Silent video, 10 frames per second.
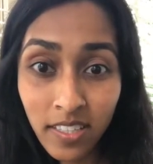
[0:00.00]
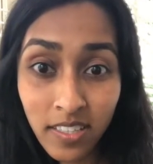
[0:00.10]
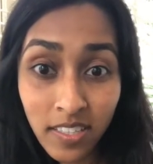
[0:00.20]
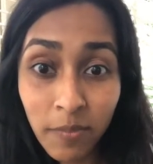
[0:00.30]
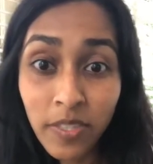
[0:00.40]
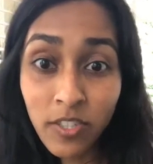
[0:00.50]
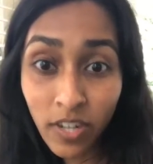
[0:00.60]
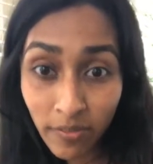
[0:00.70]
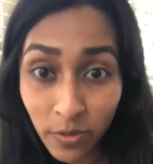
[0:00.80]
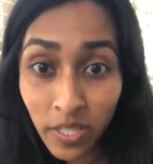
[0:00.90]
some of the
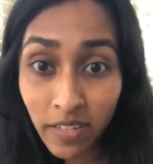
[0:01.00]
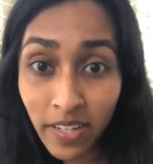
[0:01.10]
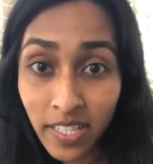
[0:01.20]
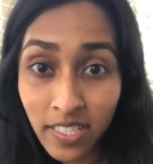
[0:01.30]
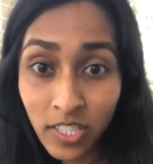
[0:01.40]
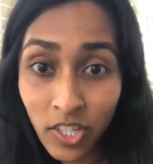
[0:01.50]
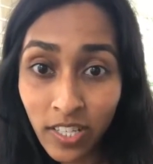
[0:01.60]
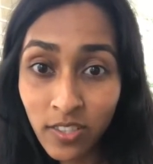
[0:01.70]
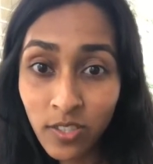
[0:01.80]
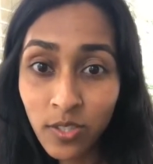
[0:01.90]
travel that I've had the
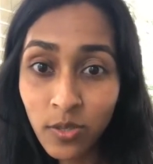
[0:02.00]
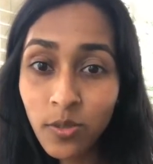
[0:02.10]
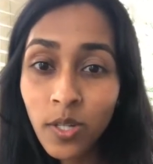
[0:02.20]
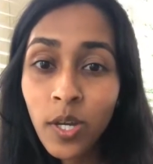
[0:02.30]
chance to do.